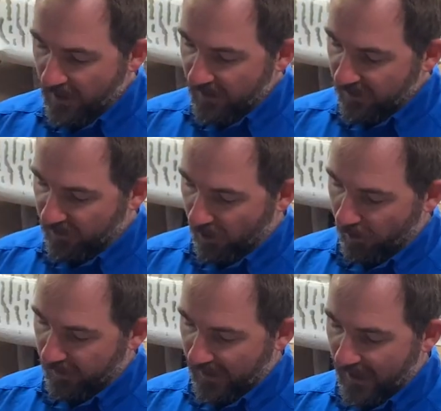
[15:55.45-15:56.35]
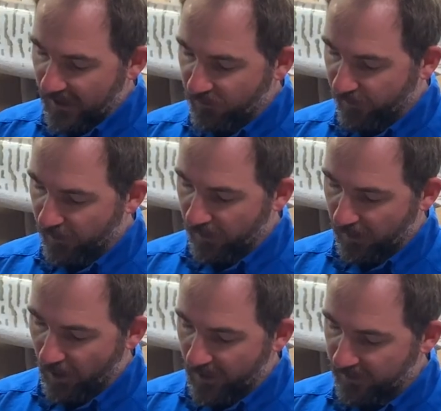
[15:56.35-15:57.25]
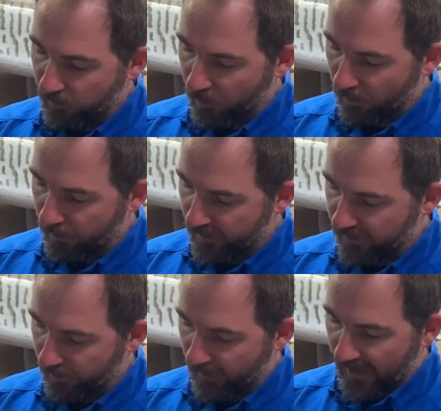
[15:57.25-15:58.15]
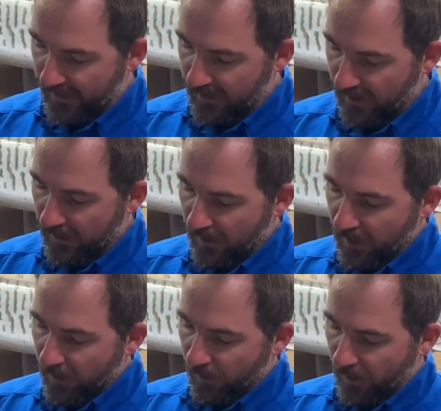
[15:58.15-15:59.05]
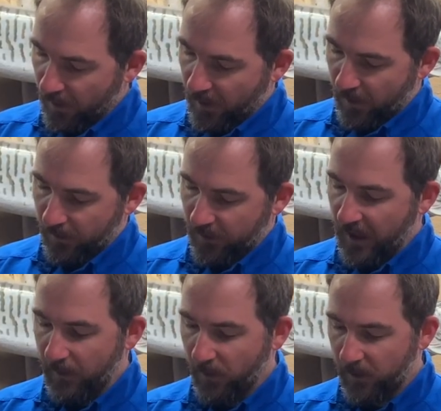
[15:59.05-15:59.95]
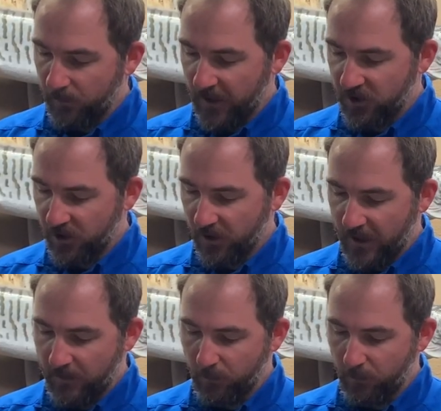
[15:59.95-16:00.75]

So the cage for the Lost World was a red guy wearing red shirt and had